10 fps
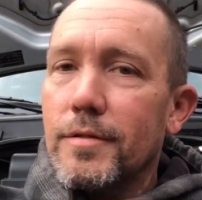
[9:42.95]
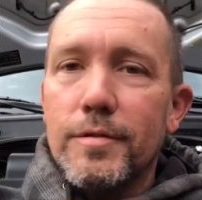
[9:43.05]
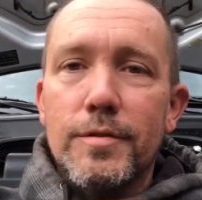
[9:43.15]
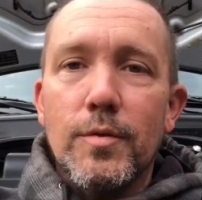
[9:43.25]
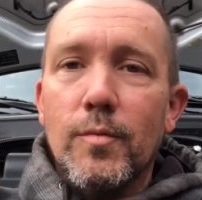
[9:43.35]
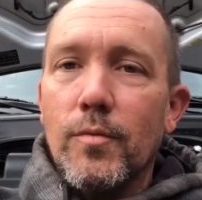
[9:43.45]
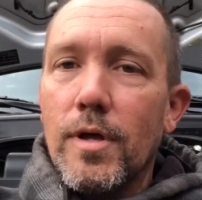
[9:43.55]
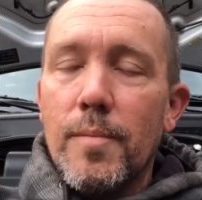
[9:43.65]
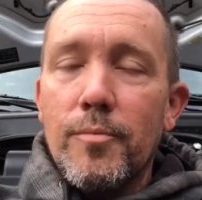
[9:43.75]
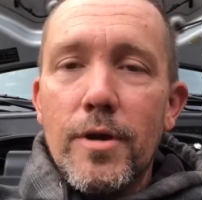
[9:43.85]
So
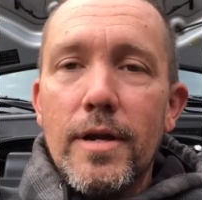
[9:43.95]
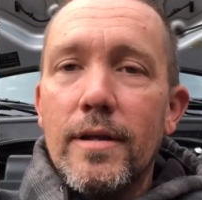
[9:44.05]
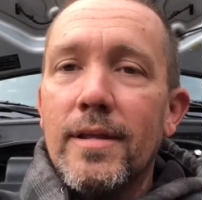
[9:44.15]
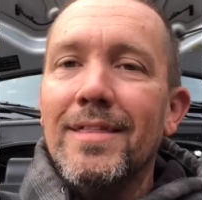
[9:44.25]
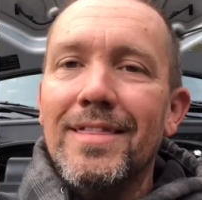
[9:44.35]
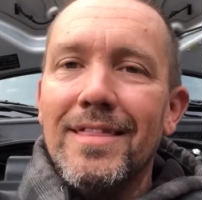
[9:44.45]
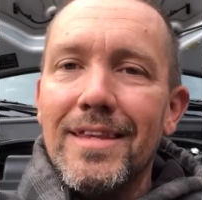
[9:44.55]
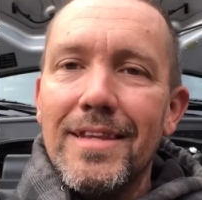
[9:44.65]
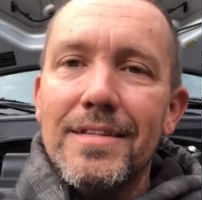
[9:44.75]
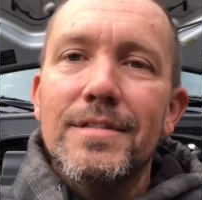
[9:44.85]
upgrade at
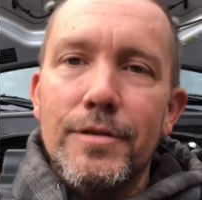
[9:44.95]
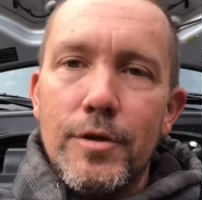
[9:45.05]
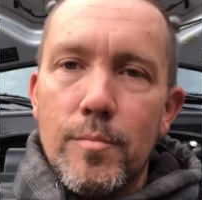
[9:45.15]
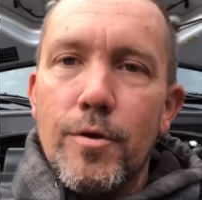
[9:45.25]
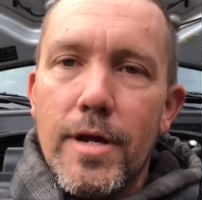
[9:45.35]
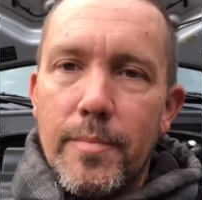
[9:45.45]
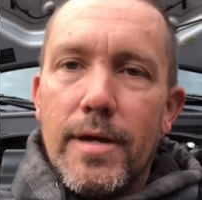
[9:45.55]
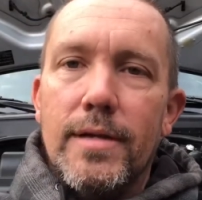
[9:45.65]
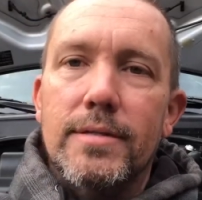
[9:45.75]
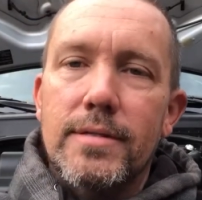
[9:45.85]
least your brake
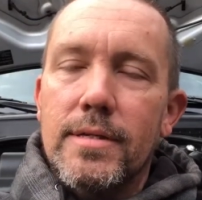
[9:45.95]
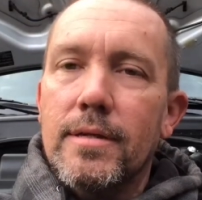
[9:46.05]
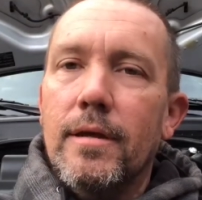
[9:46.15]
pads.